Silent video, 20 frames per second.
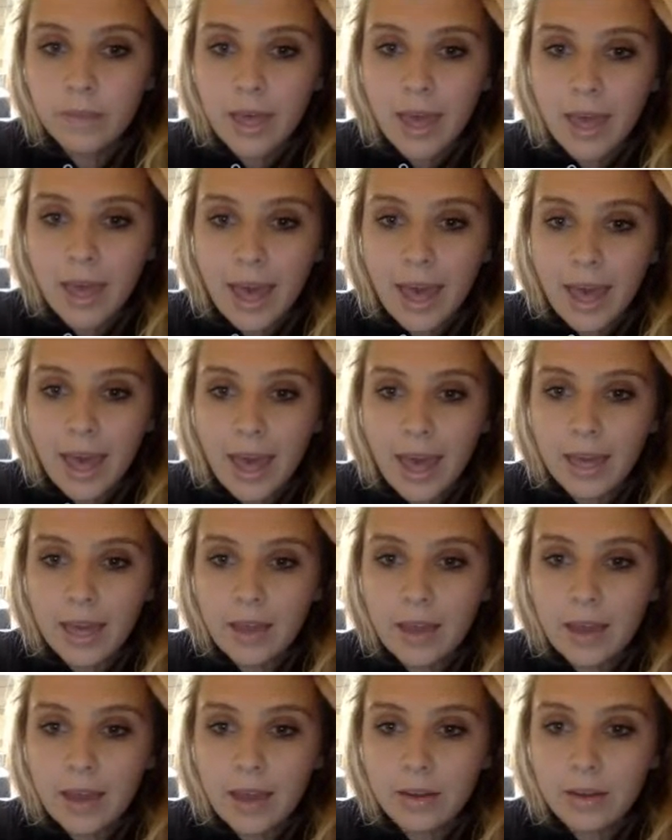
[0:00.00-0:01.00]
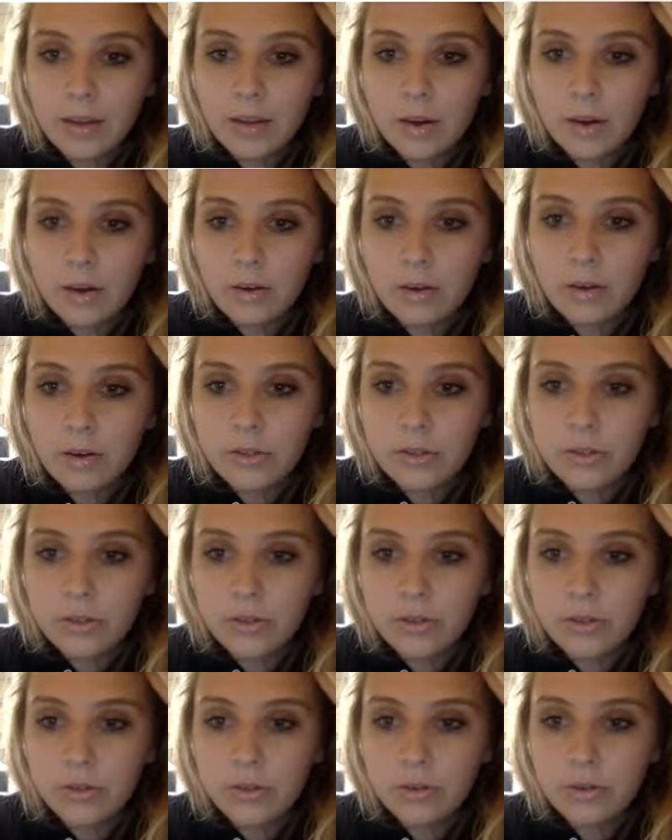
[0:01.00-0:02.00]
and then go
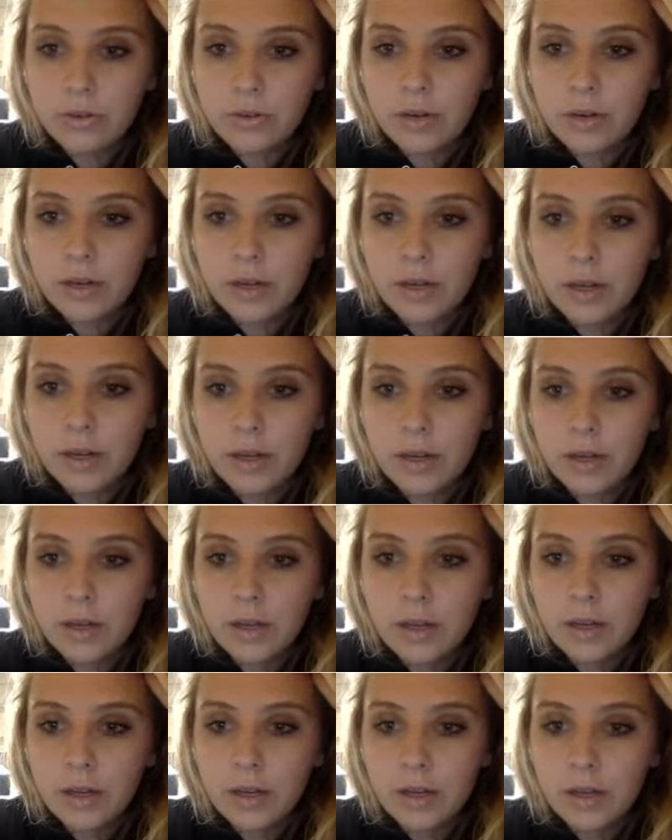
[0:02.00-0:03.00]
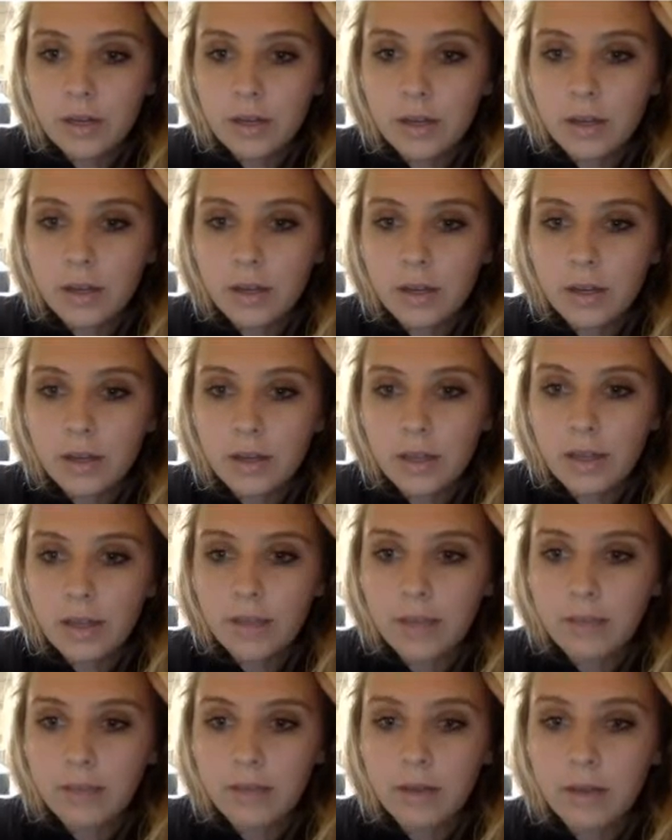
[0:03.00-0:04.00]
to
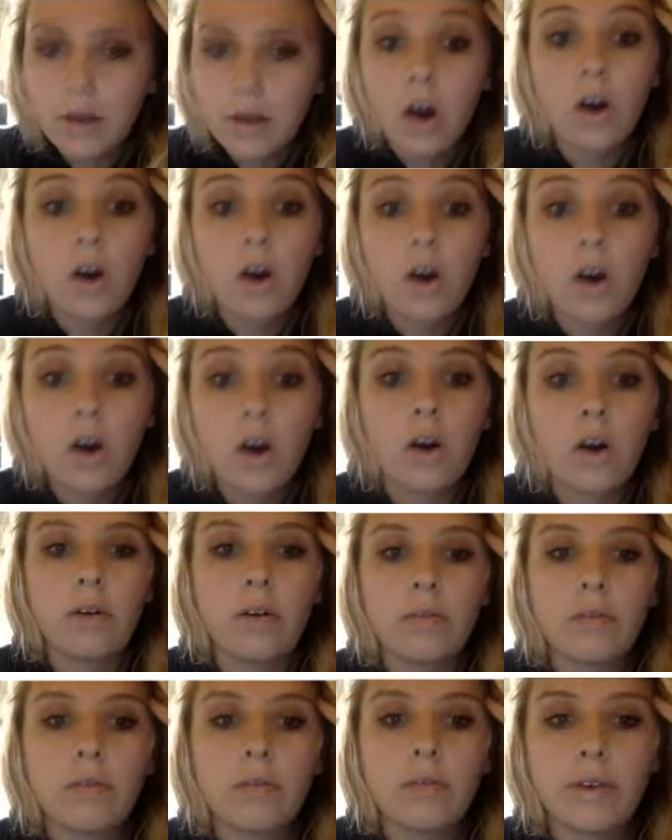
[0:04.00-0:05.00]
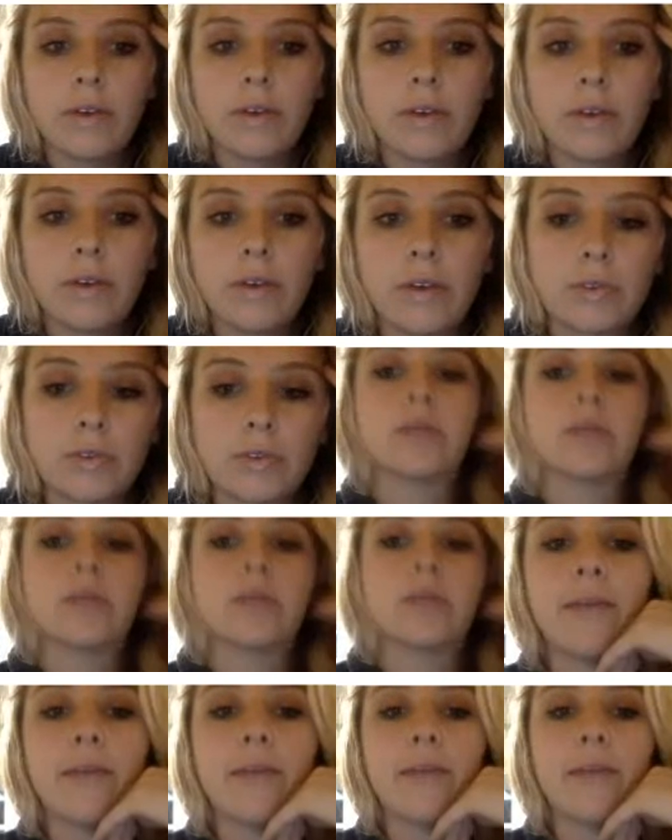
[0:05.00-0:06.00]
cancel. Oh, you have no subscriptions. Okay,
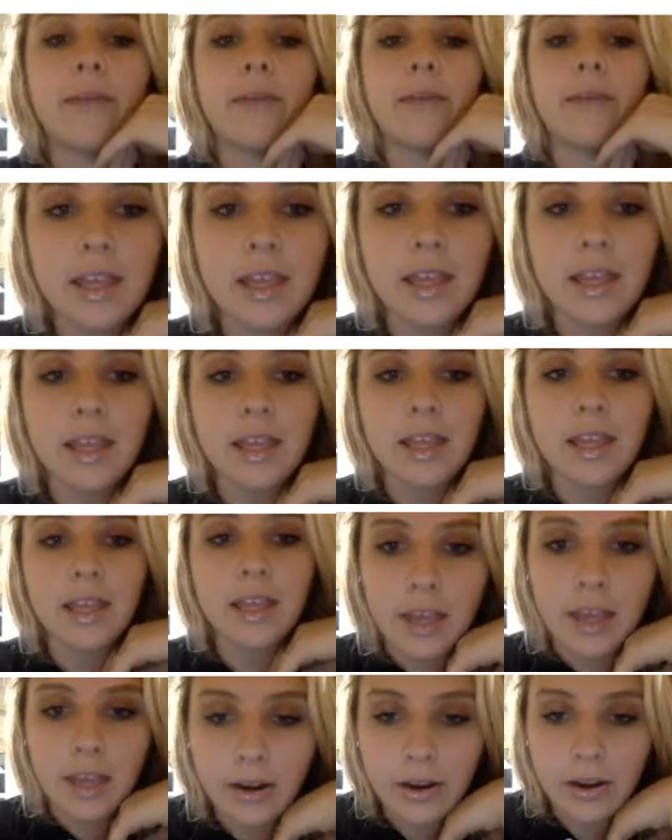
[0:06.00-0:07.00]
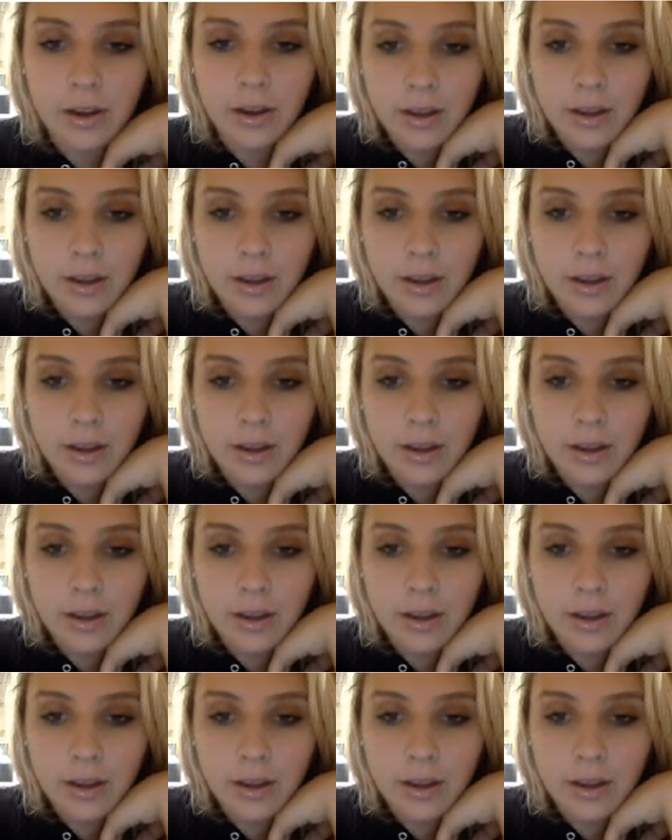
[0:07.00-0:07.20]
if there's anything in here,